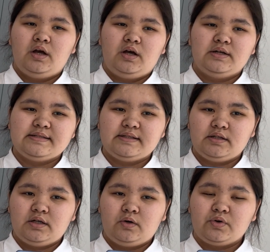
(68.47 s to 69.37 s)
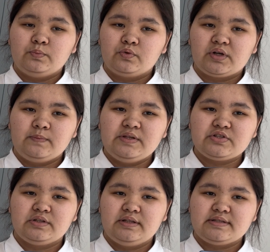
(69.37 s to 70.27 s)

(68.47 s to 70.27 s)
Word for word: Uh, the Orenburg Commission in